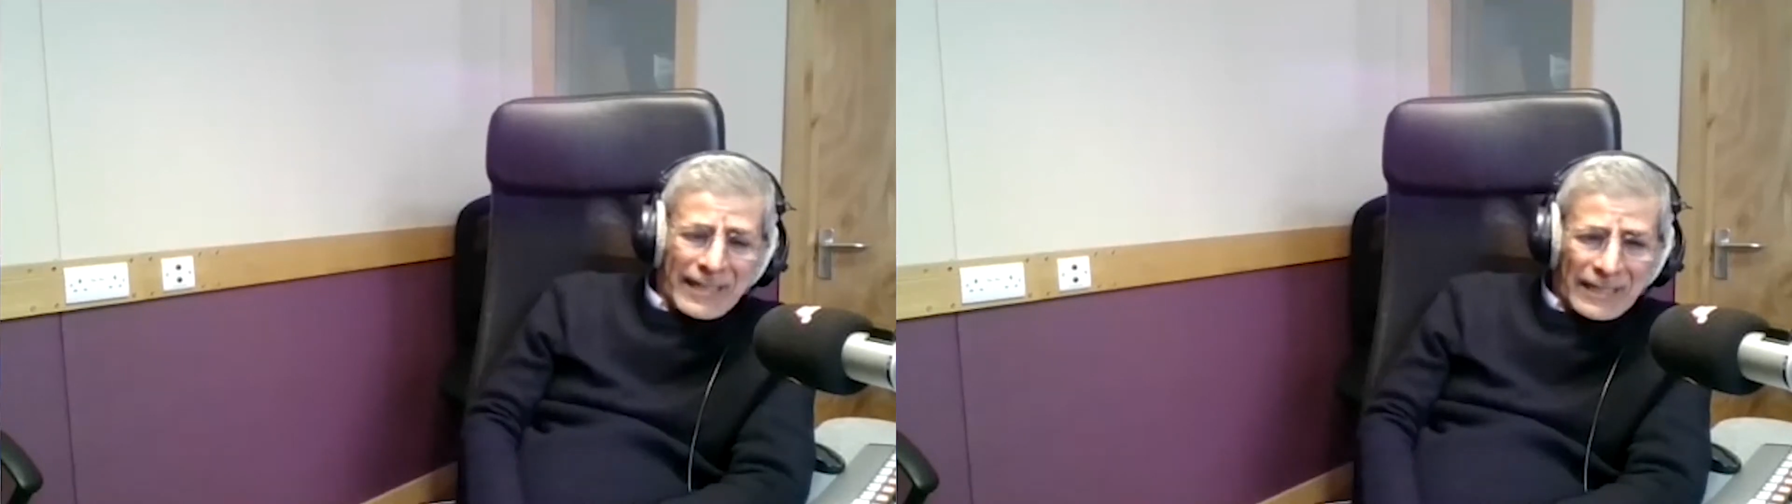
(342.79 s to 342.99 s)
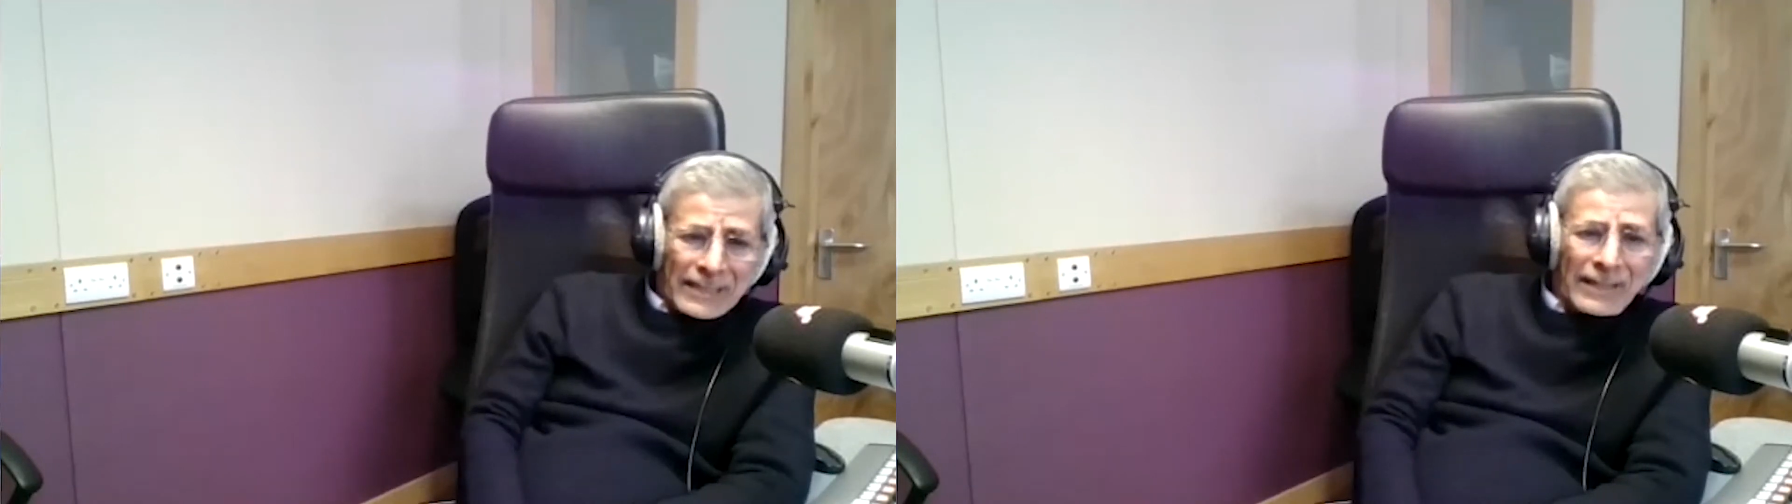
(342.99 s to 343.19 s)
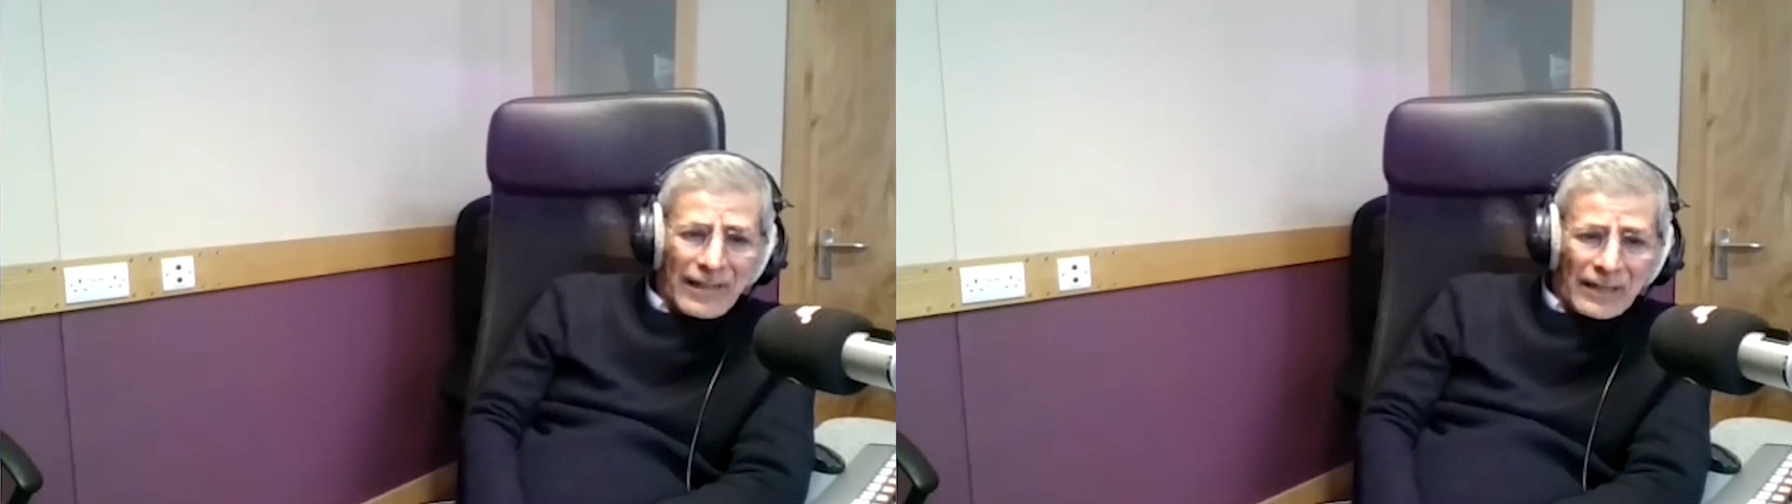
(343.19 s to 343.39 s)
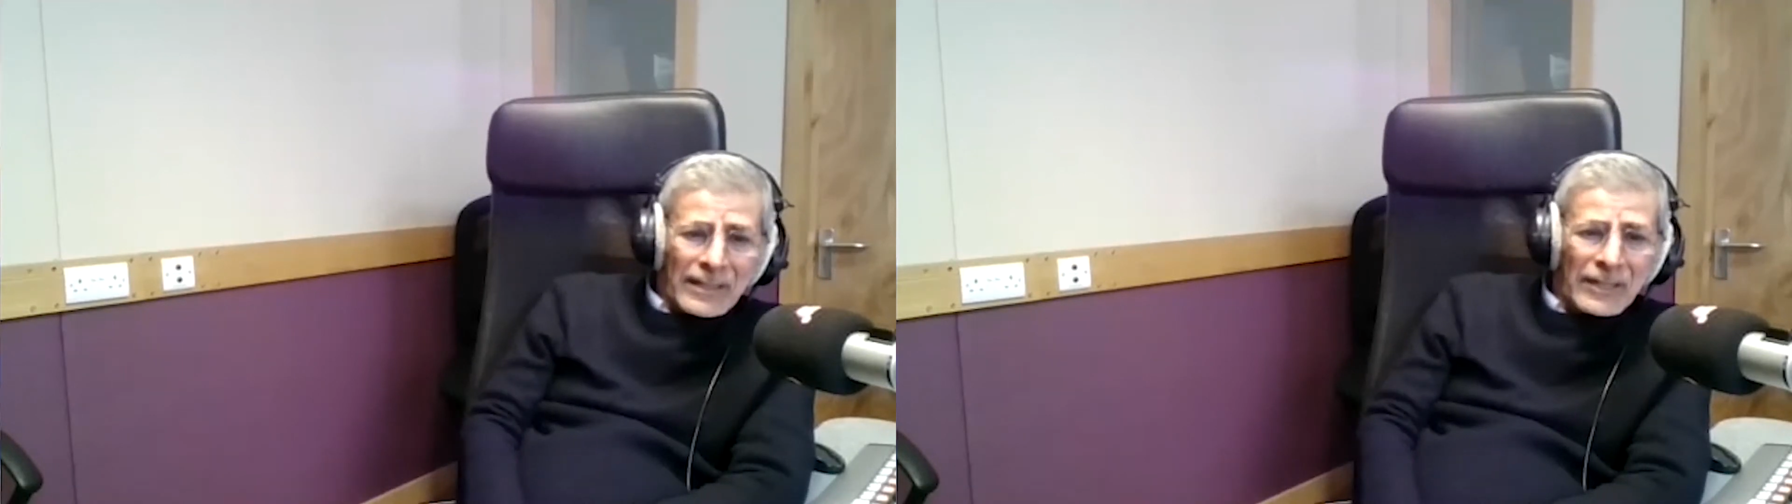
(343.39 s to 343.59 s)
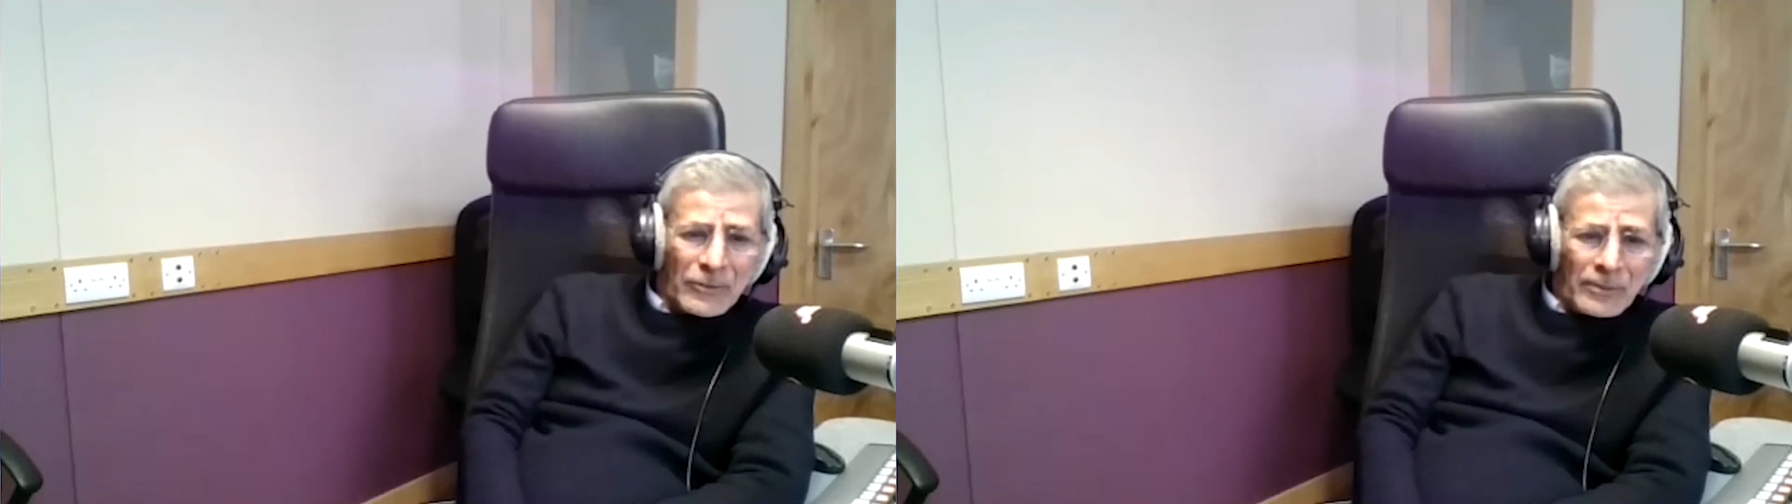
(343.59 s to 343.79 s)
anything like
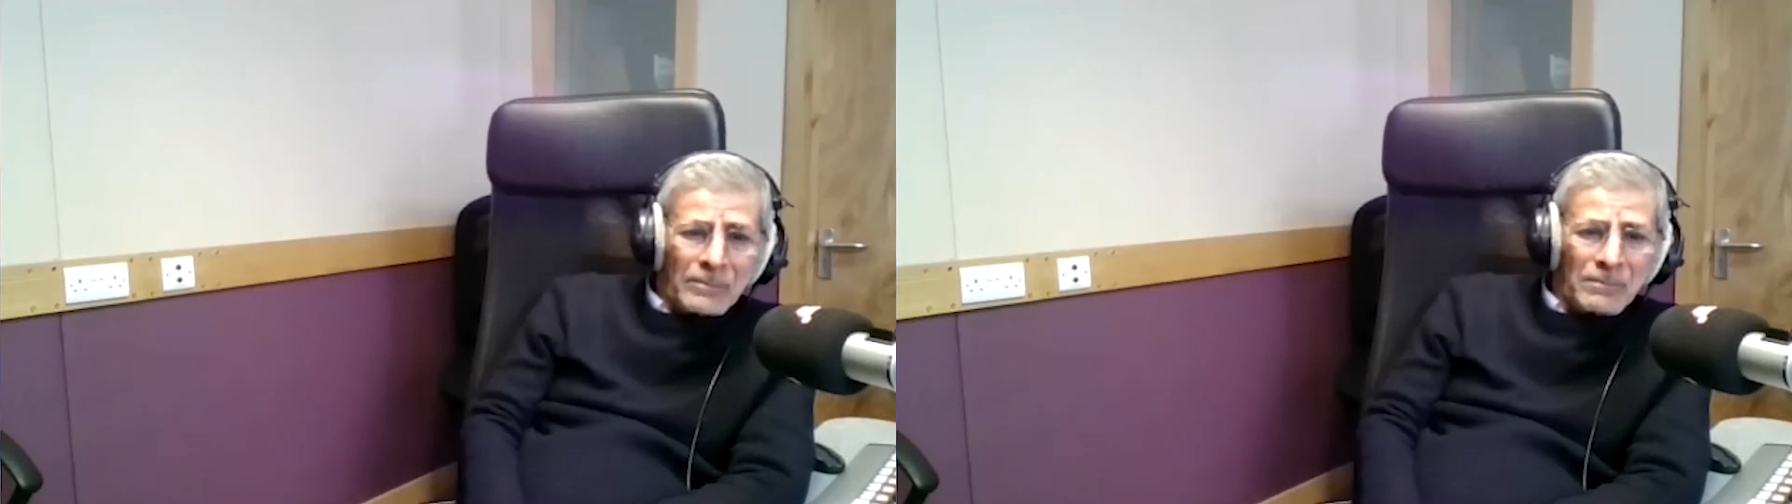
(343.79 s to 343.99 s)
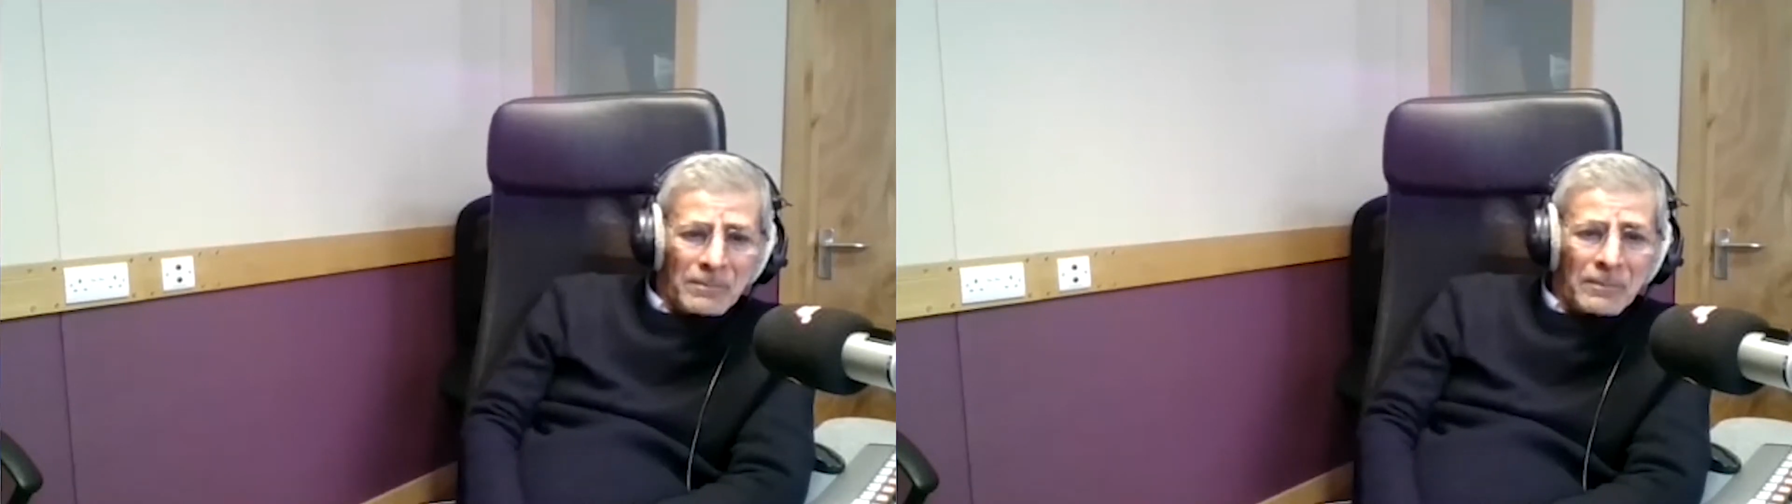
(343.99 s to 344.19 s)
that, do you?